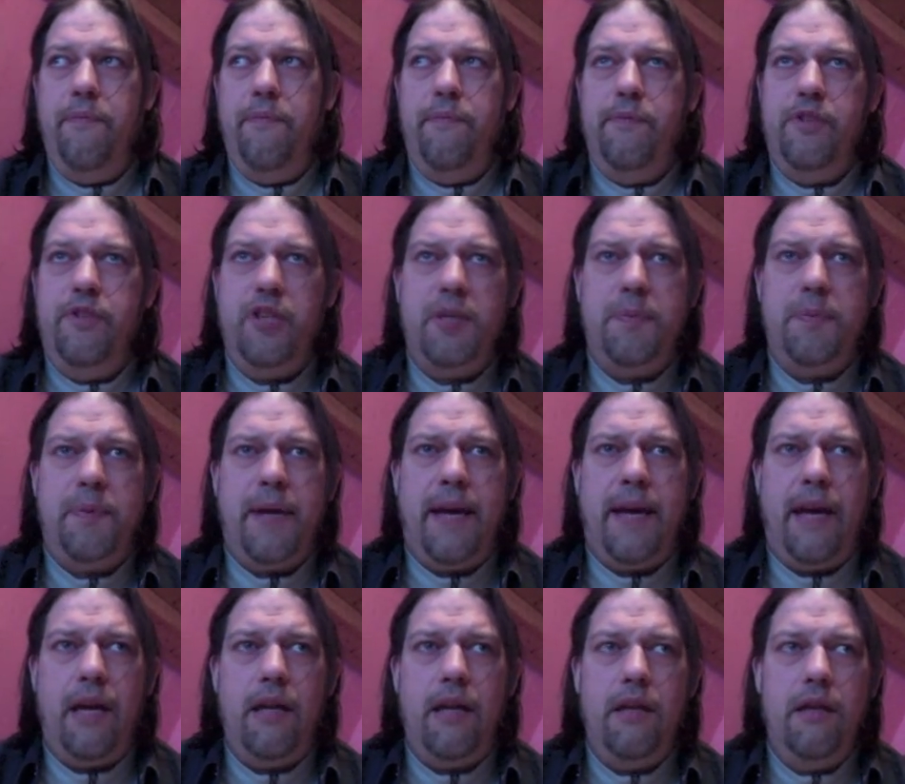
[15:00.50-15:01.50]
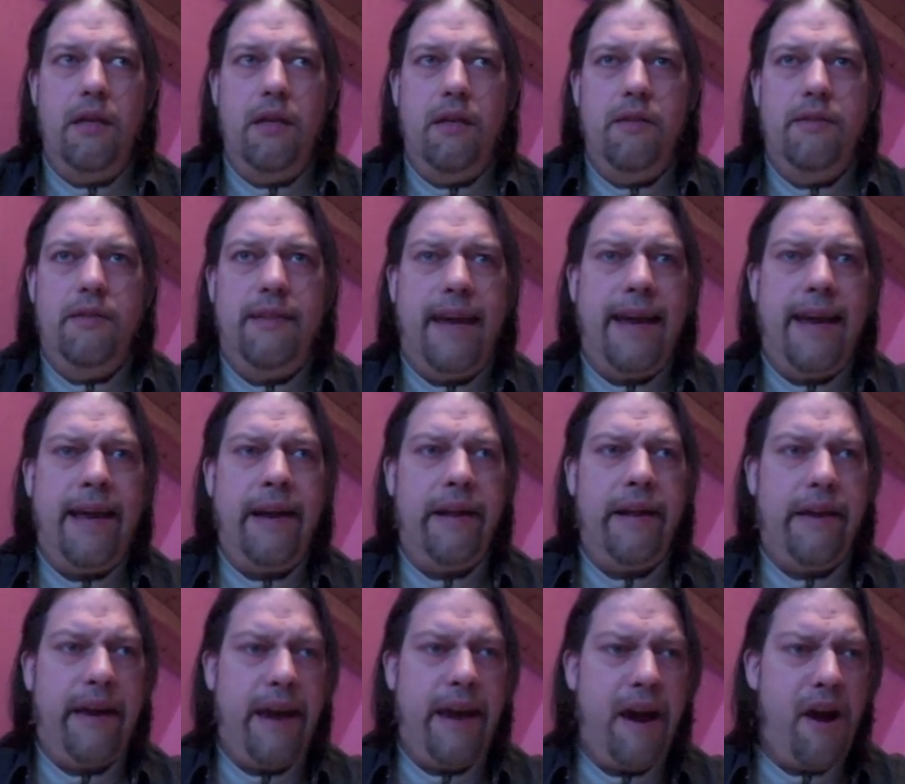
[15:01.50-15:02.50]
just by taking
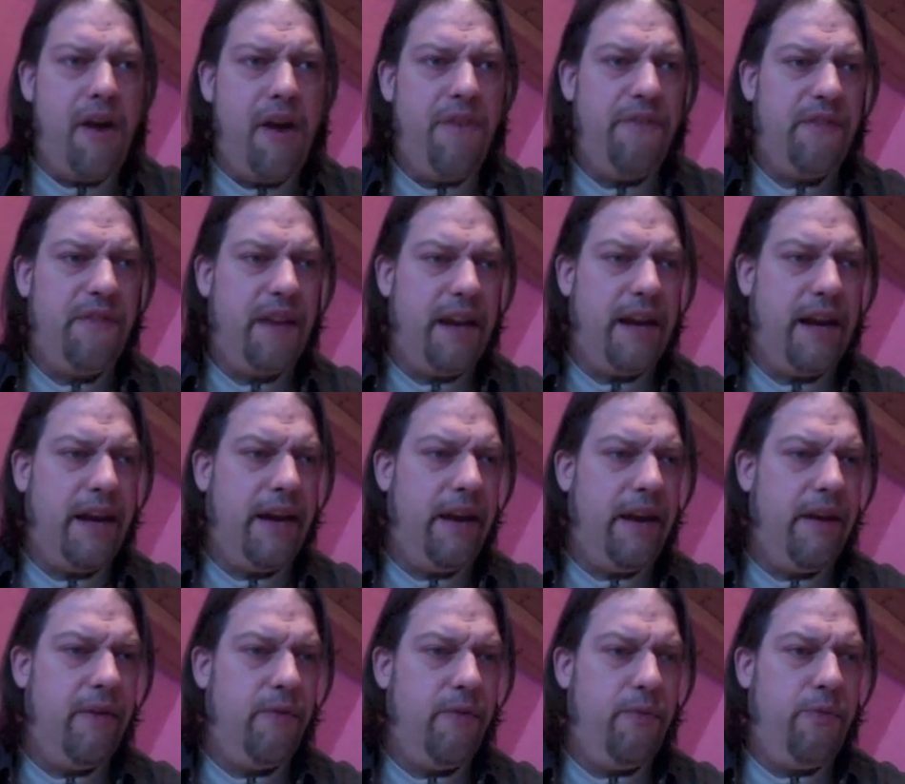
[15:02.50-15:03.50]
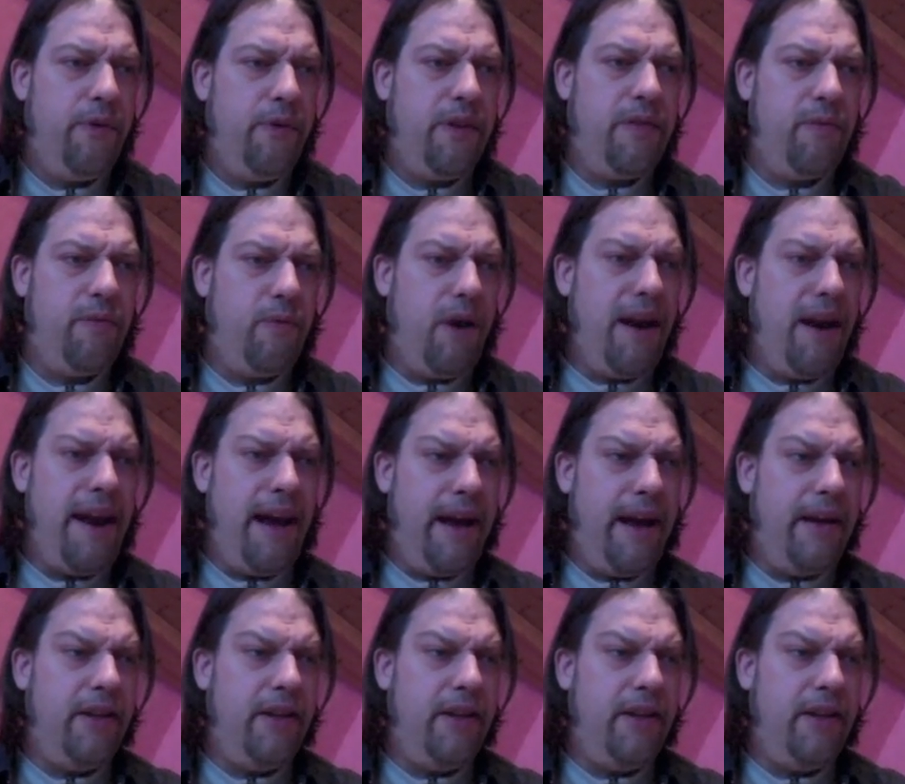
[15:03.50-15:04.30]
care of that with what I